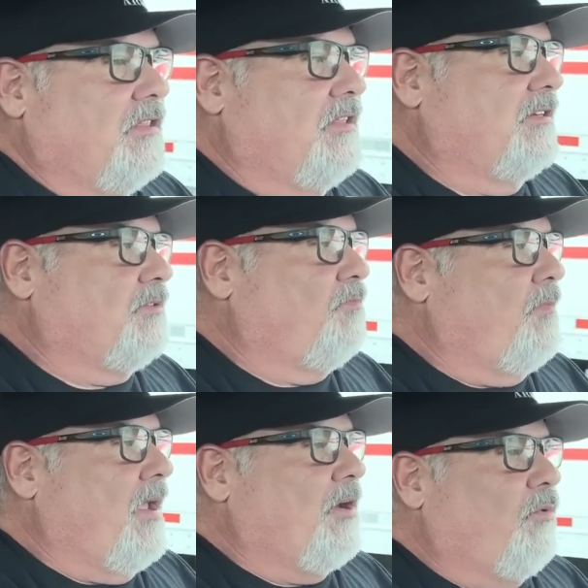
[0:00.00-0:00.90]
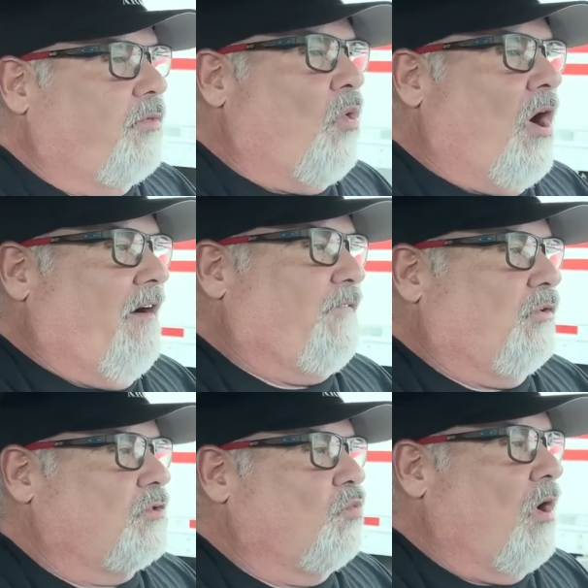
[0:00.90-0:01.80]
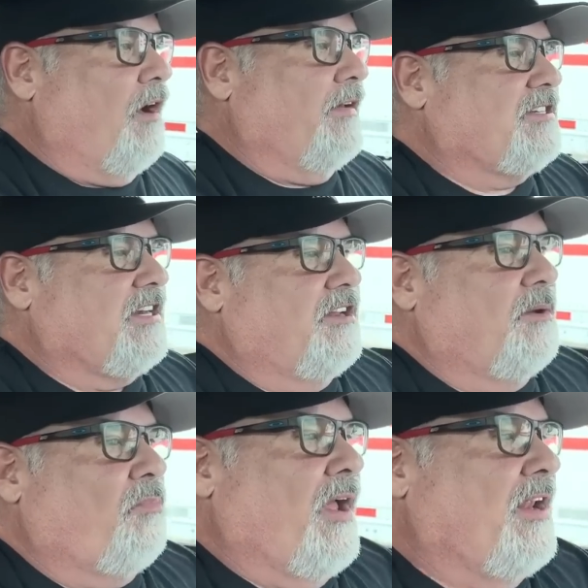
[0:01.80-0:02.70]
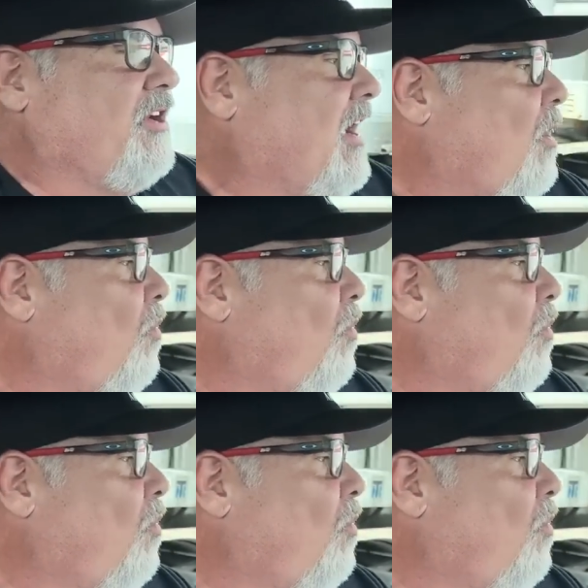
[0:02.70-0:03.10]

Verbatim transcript: that's made with waffles. Wa instead of the bread, you got